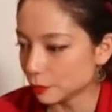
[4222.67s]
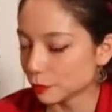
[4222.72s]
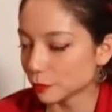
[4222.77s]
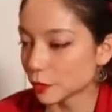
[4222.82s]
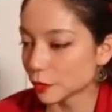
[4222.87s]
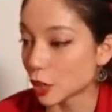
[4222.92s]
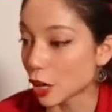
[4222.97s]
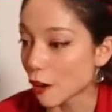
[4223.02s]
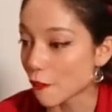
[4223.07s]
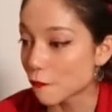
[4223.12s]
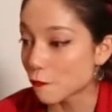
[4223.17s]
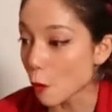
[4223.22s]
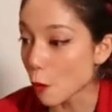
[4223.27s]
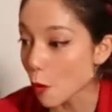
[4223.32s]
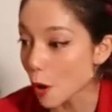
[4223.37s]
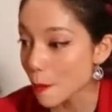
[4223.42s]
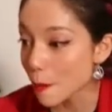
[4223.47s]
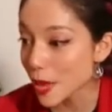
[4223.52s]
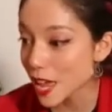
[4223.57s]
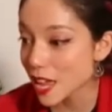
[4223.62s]
There are
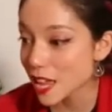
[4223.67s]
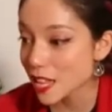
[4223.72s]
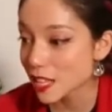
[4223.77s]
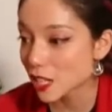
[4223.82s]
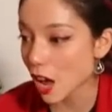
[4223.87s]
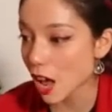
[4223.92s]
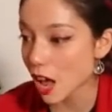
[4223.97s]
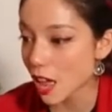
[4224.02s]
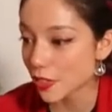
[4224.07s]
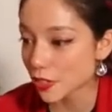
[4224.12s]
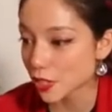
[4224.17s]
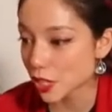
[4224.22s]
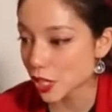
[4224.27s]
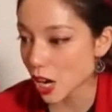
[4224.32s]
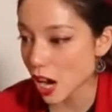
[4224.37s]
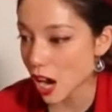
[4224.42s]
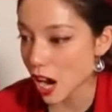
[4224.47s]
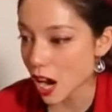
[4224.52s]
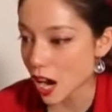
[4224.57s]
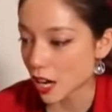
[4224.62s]
4 bids on the
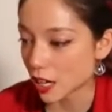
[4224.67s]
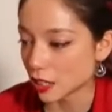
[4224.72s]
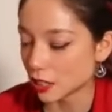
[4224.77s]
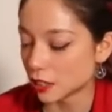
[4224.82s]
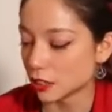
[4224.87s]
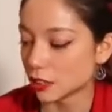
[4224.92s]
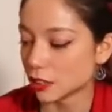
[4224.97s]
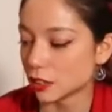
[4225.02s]
star.